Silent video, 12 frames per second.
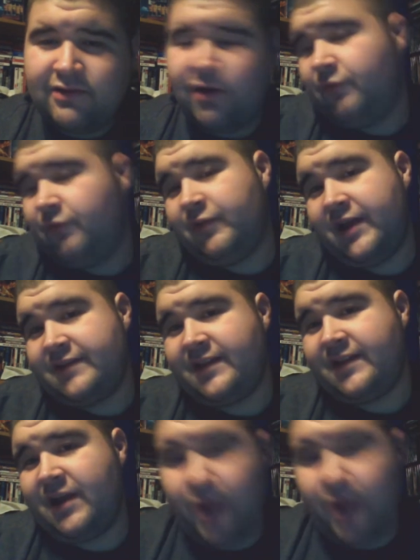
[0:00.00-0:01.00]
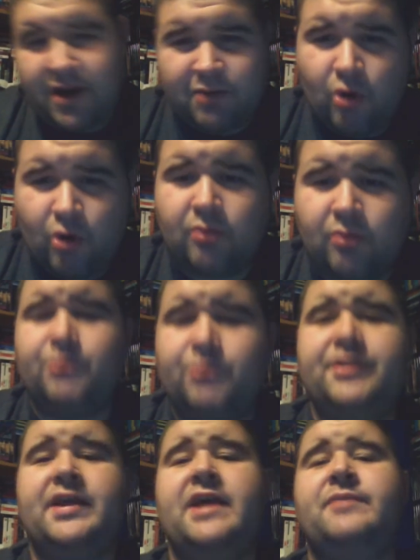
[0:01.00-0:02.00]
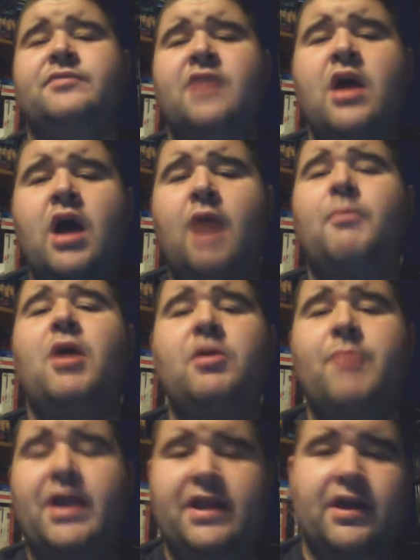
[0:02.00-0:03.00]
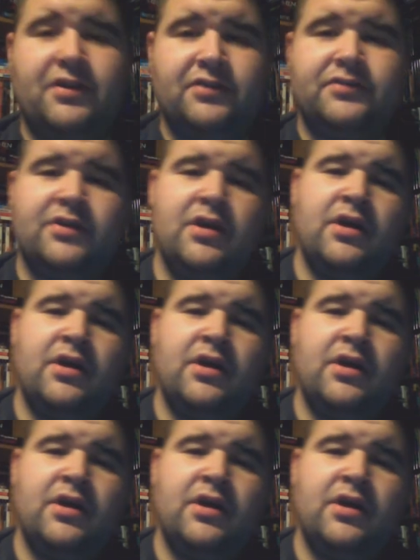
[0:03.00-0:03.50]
Hopefully I said that right. I'm horrible with names. Among many others.